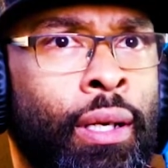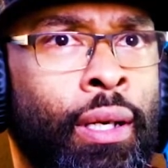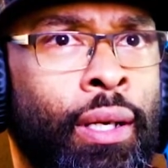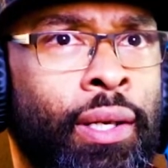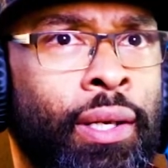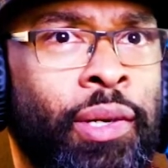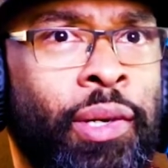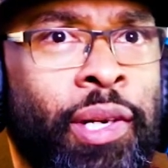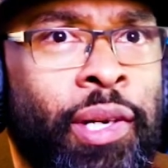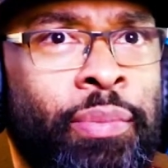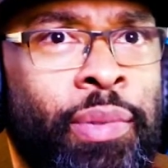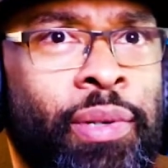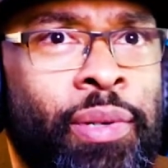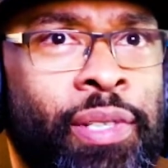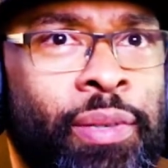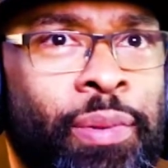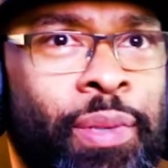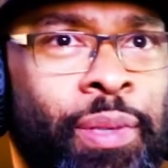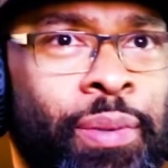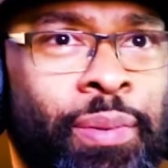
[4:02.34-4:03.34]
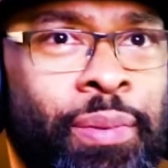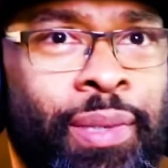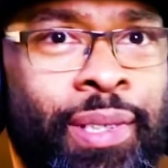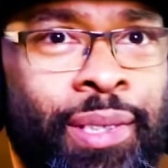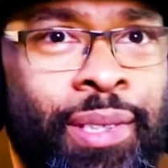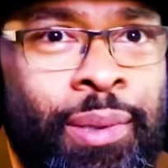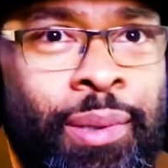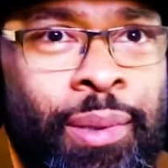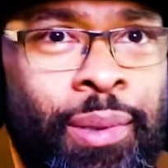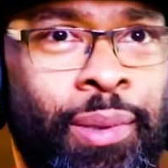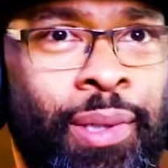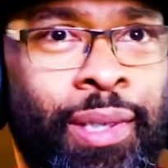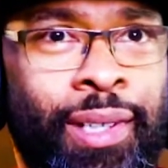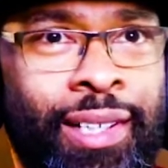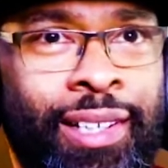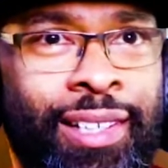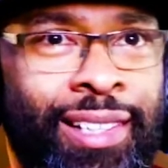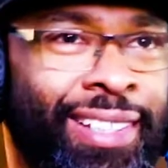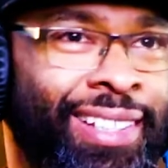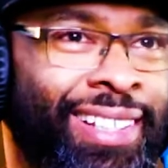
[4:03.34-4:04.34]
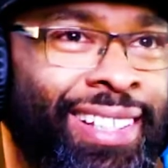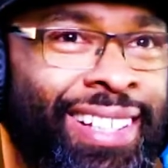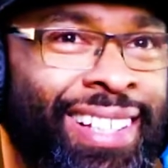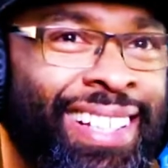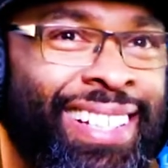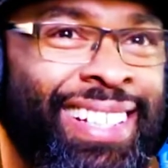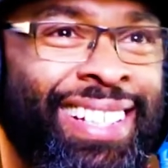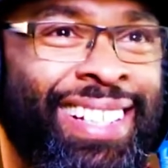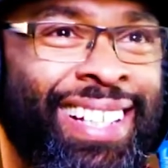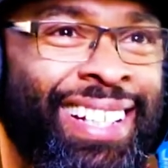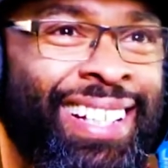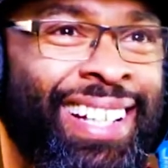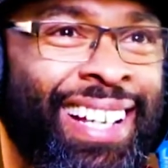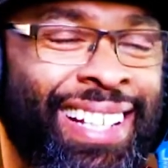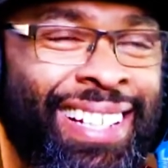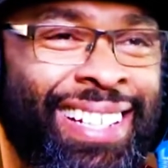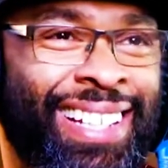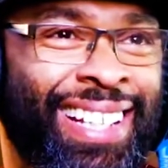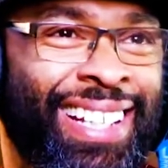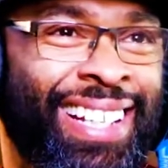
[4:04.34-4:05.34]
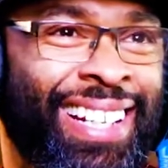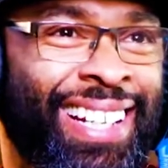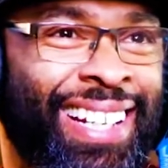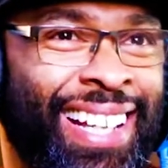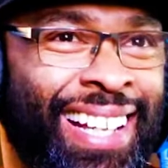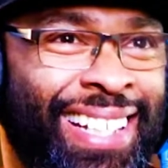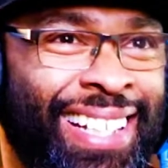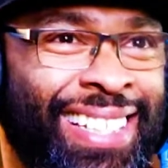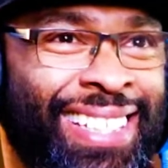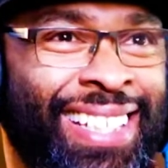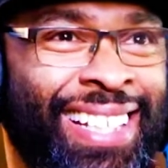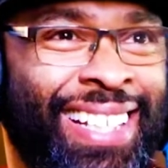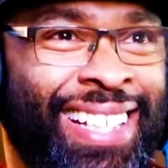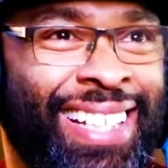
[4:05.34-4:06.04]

You hear the music with the. I like that. I like that.